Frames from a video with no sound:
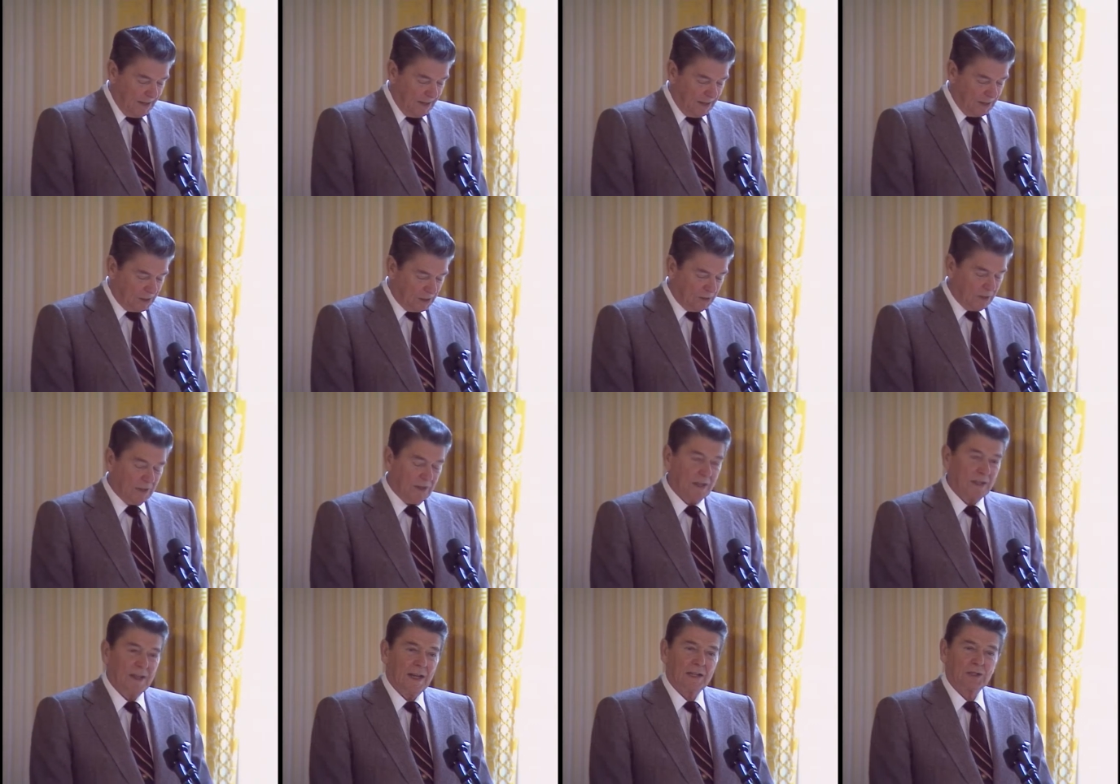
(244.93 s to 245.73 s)
And
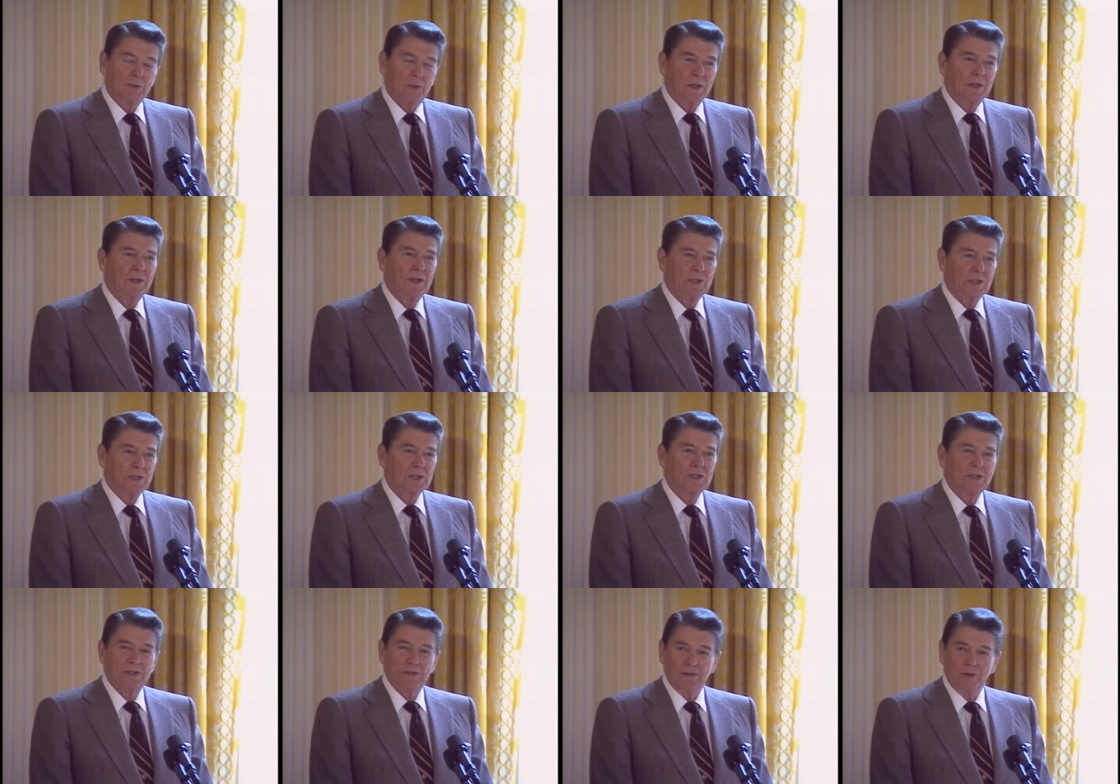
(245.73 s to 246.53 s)
certainly that's what this
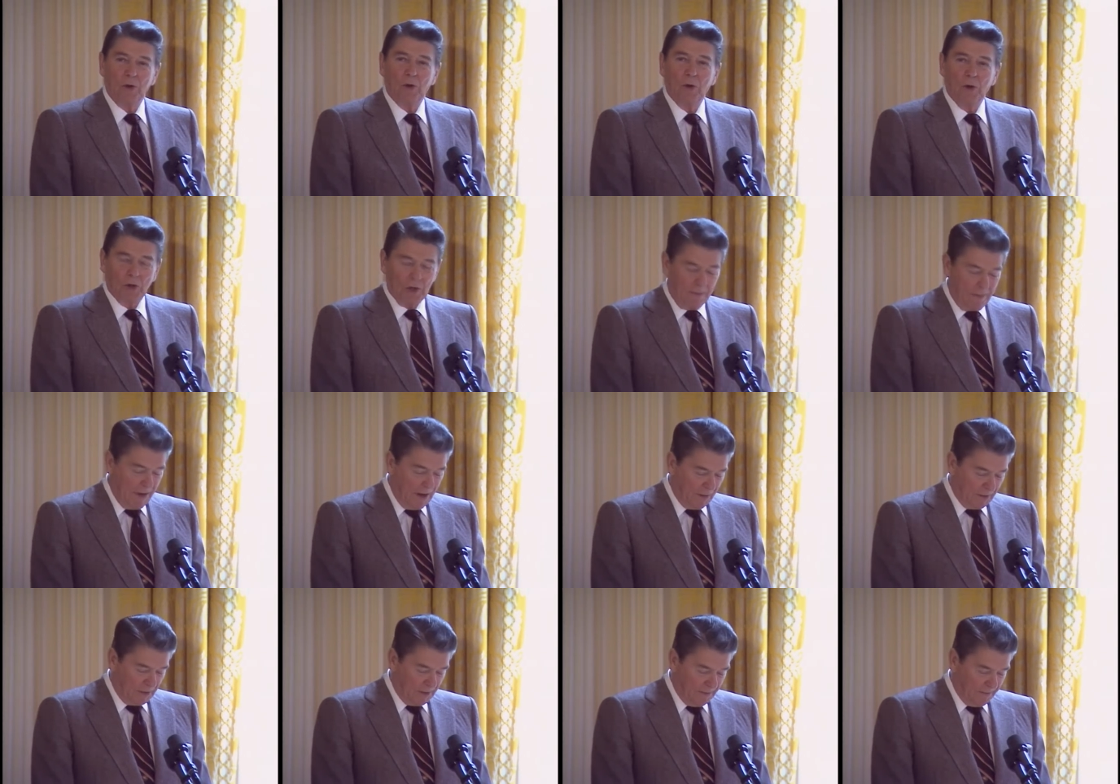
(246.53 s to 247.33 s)
is all
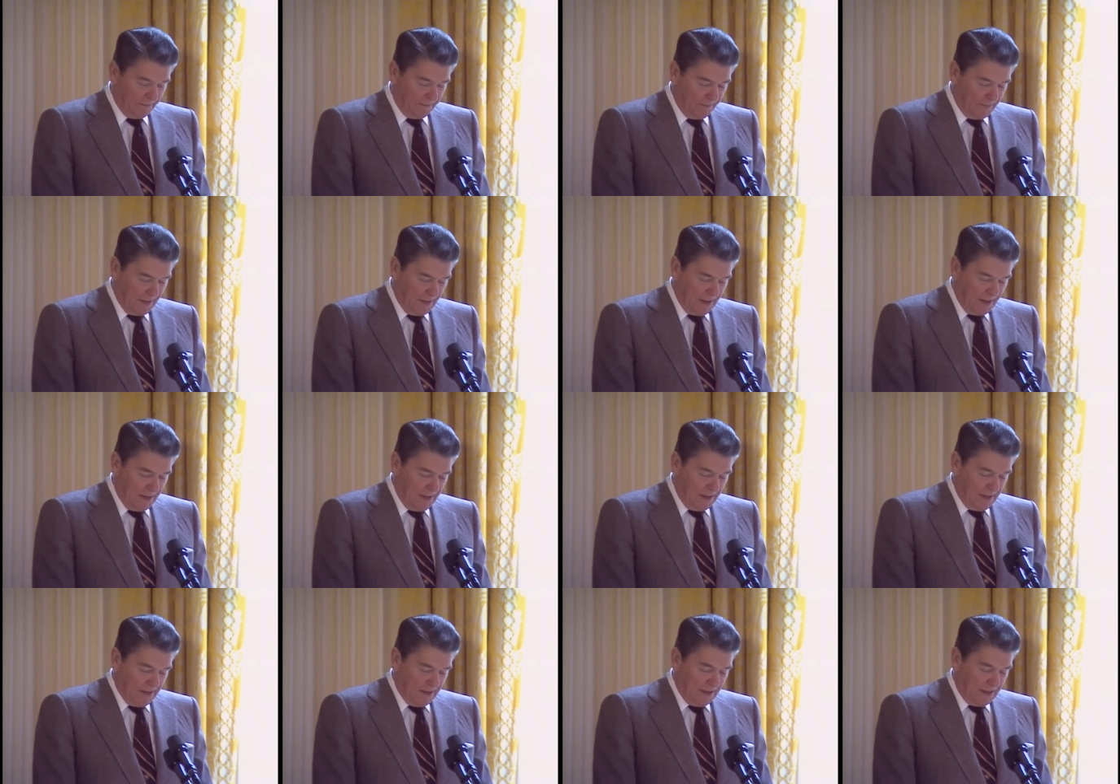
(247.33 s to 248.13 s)
about.
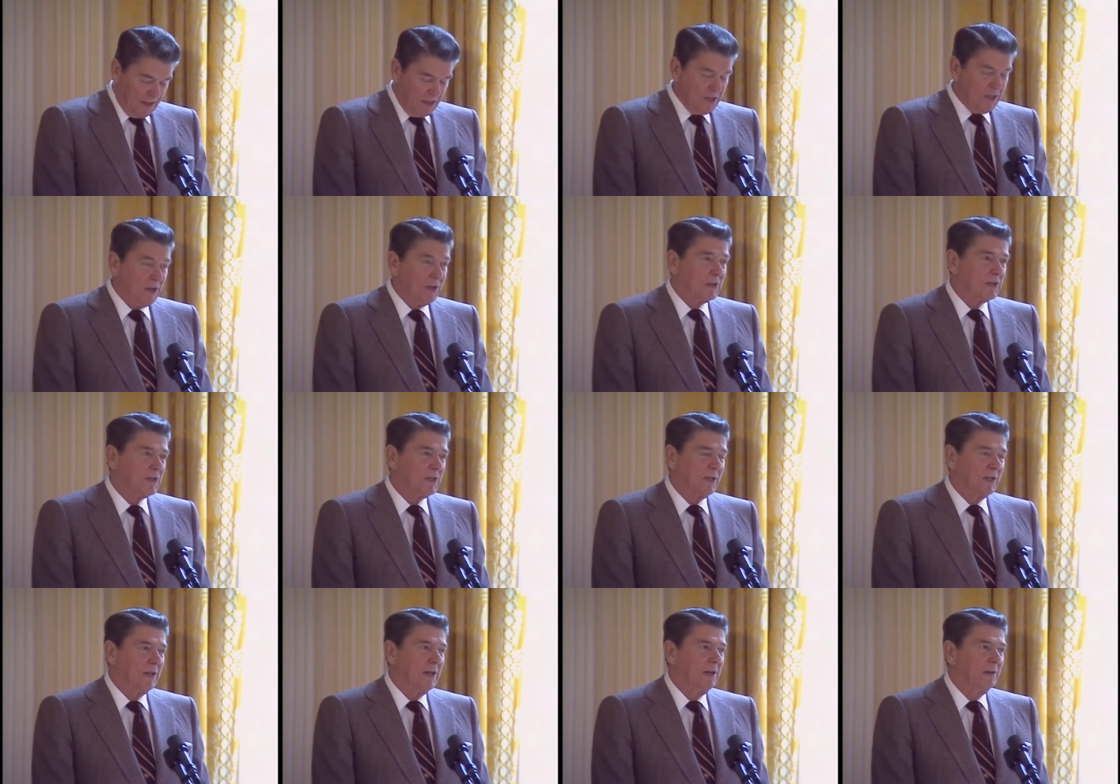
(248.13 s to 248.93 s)
In years
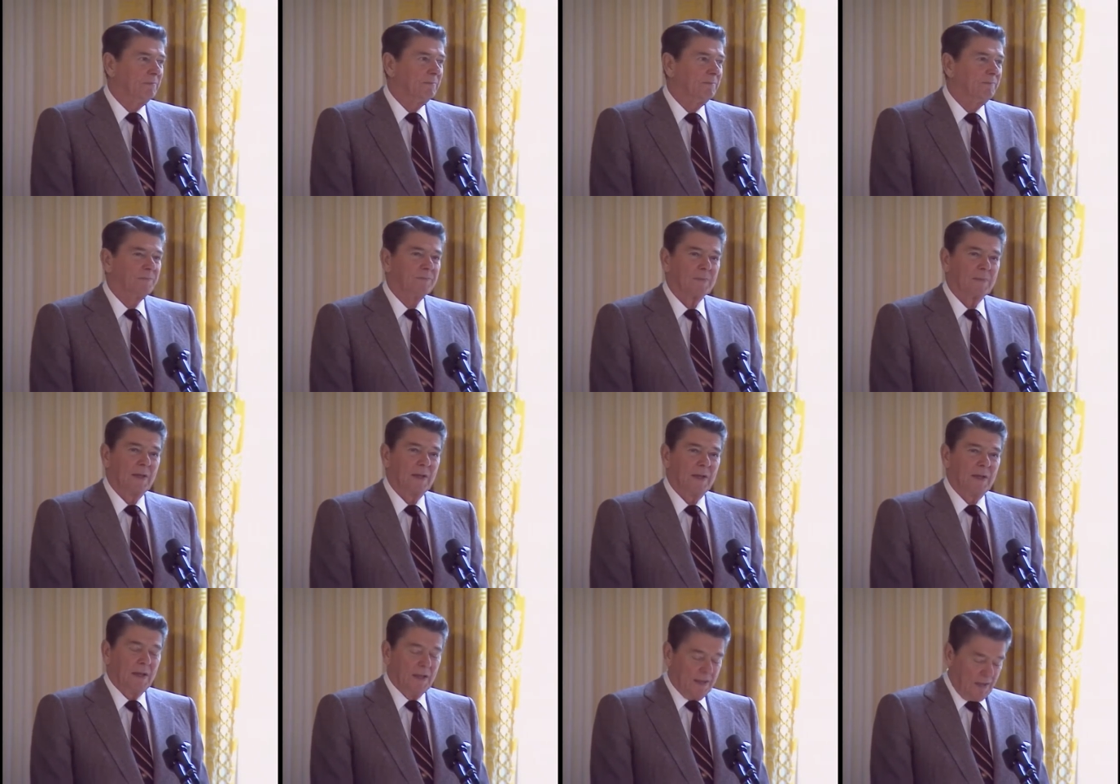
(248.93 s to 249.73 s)
to come,
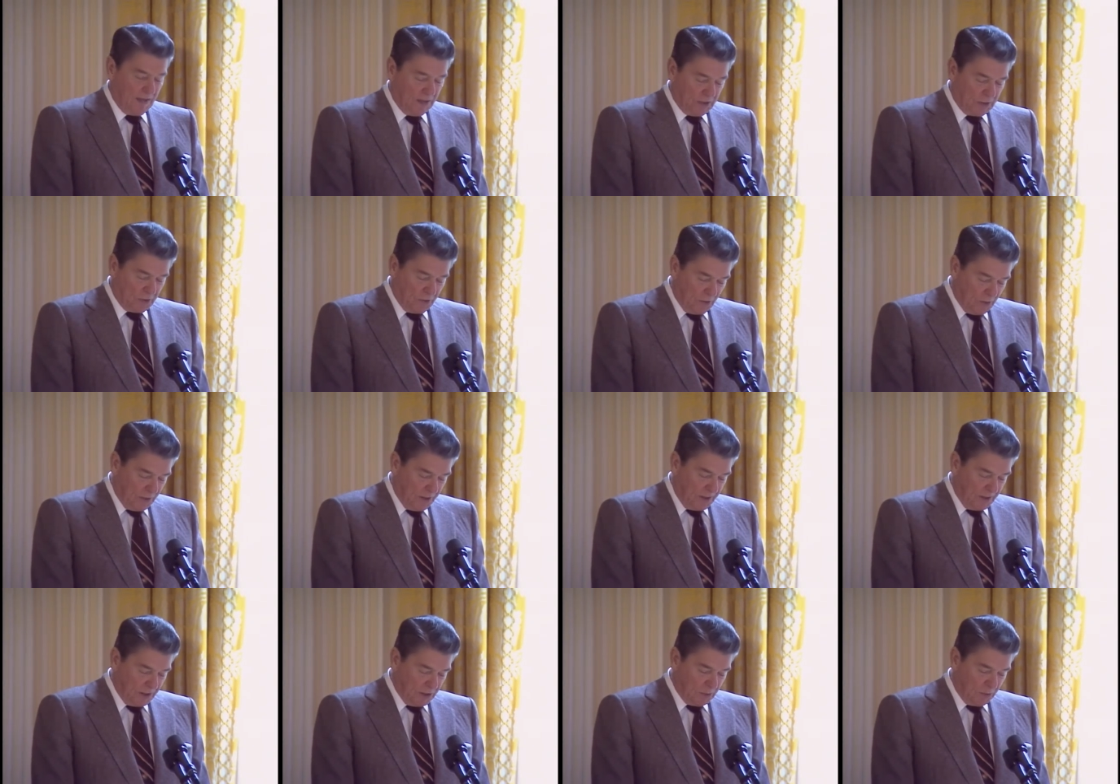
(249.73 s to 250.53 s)

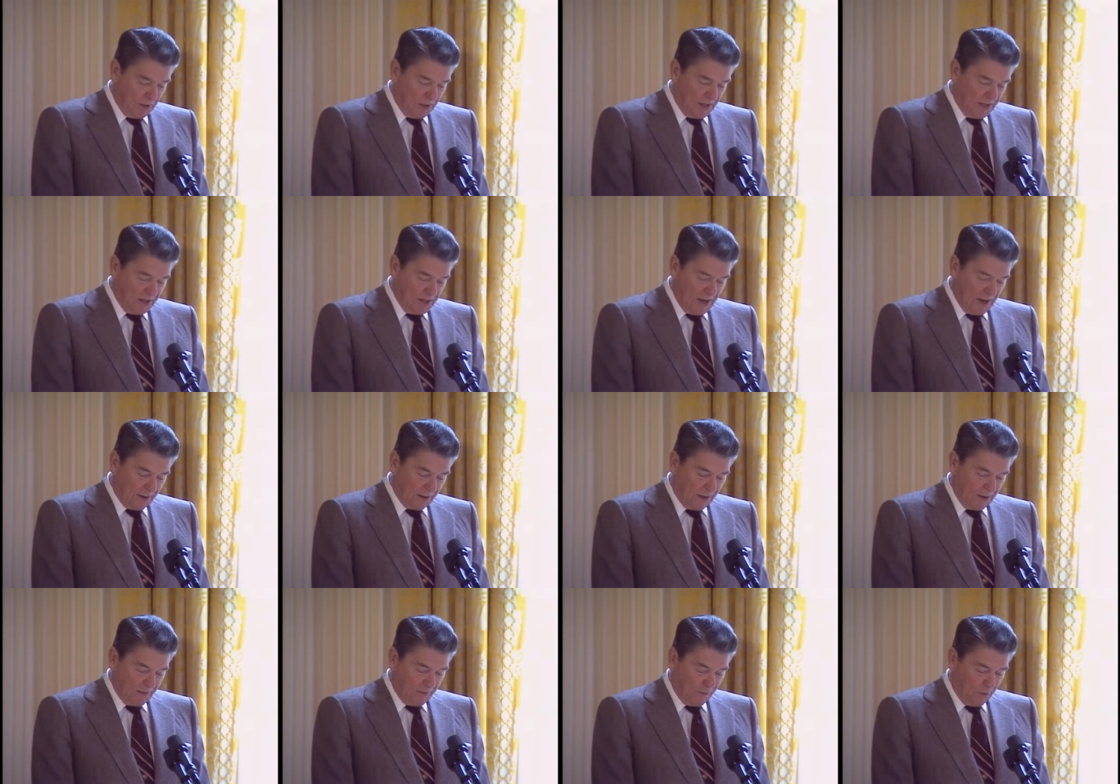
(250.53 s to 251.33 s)
historians will
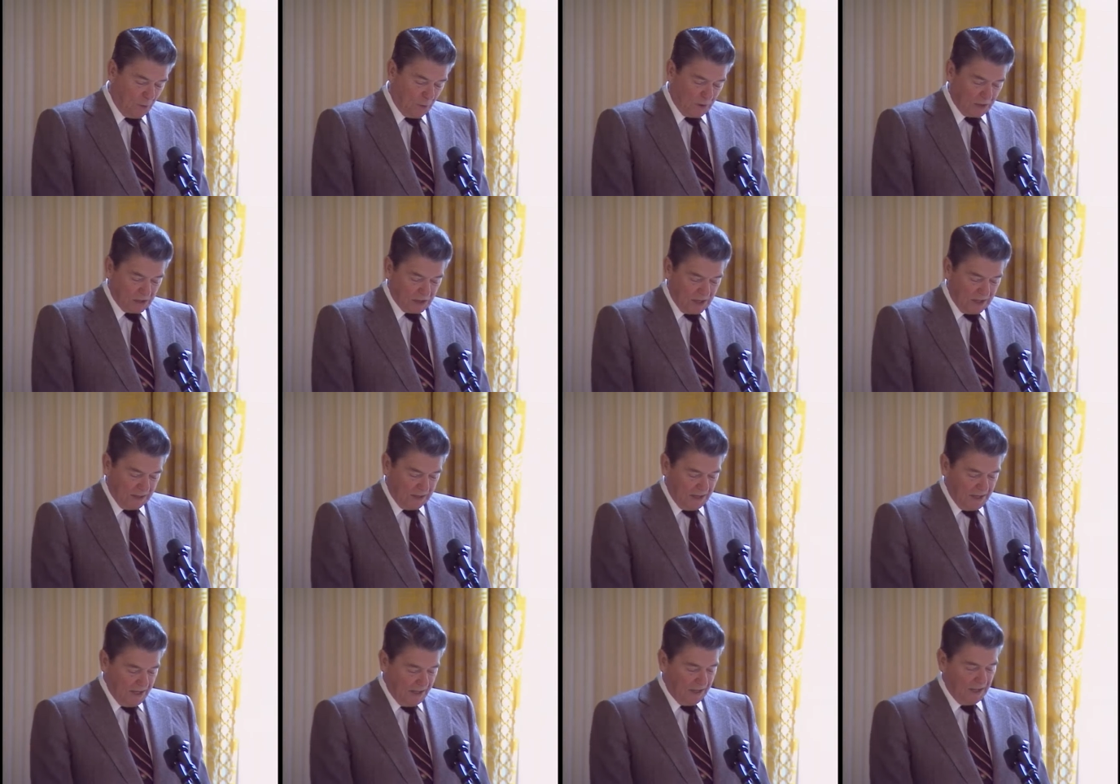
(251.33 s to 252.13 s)
undoubtedly focus on
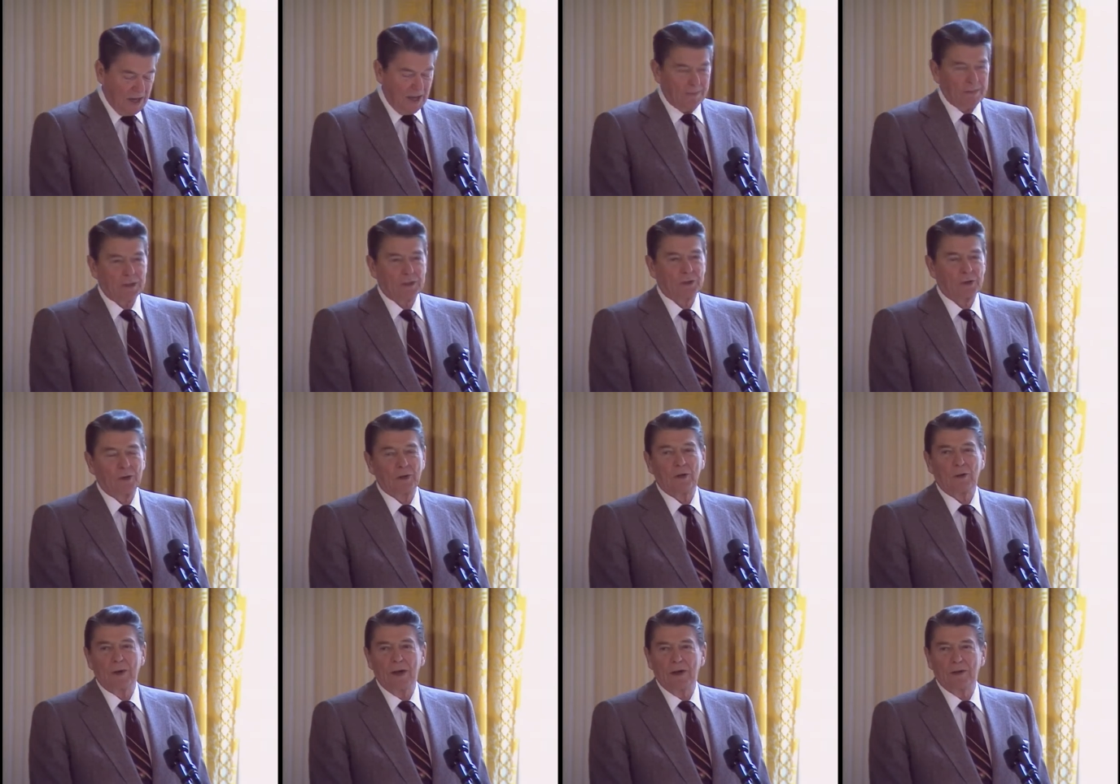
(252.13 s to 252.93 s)
the economic
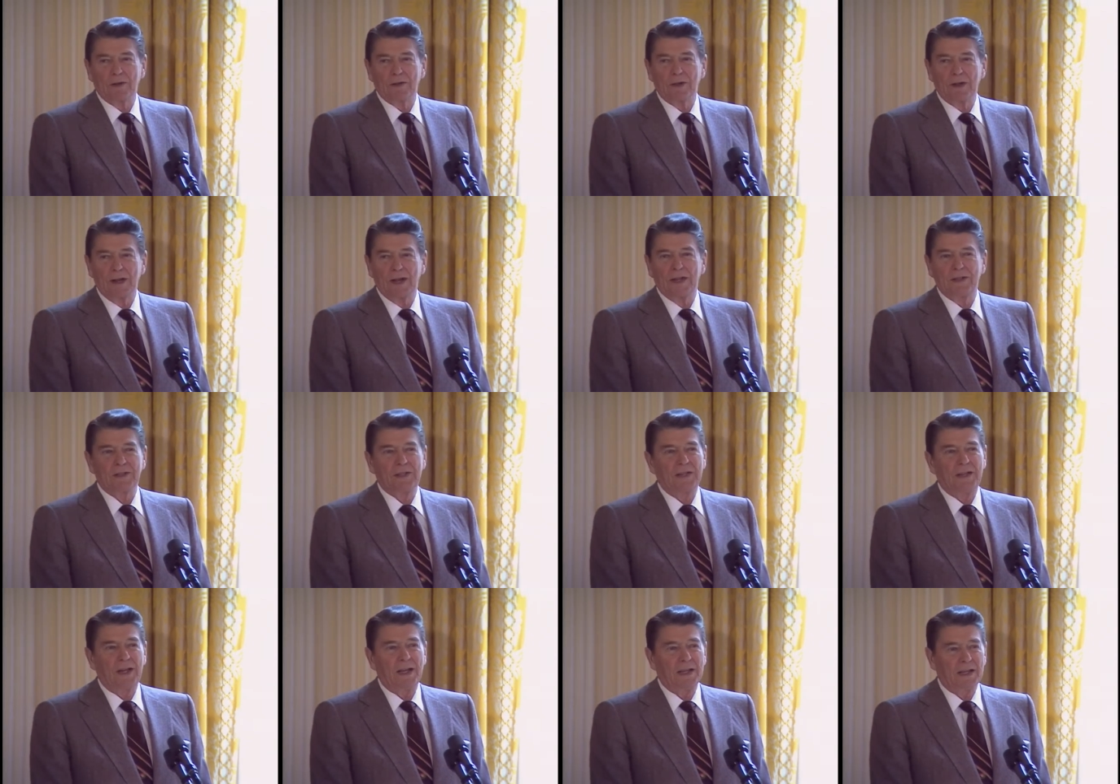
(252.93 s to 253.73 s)
turnaround of the
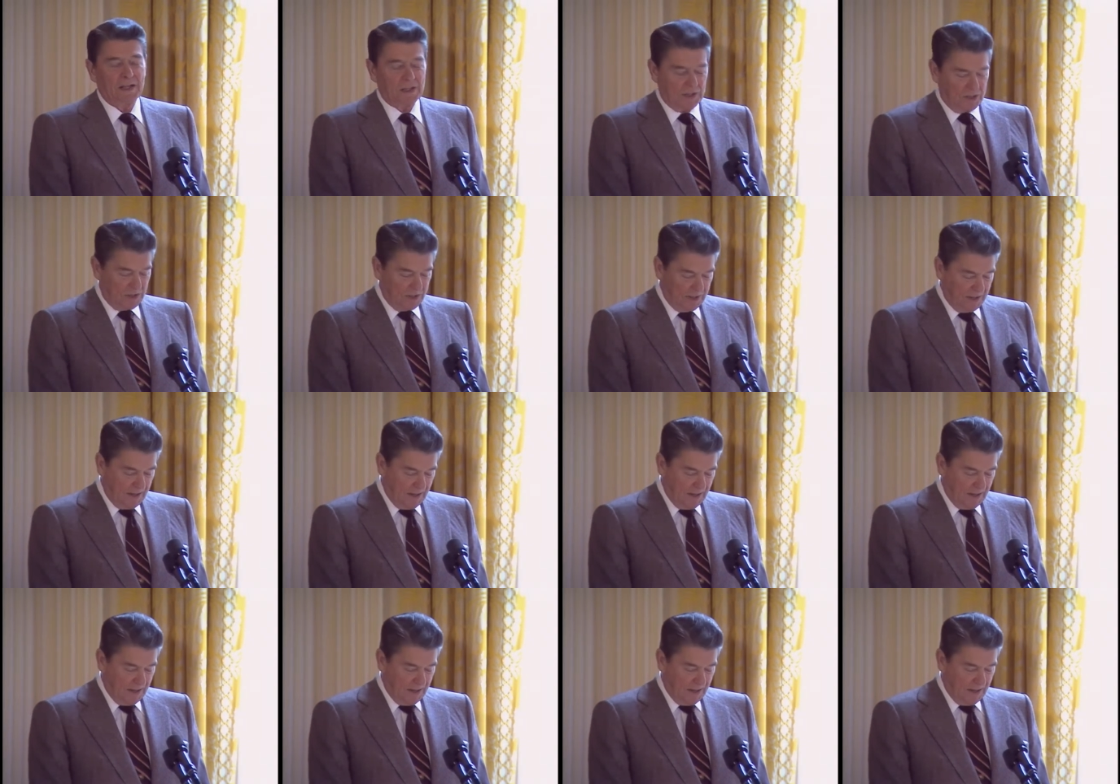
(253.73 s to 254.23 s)
1980s.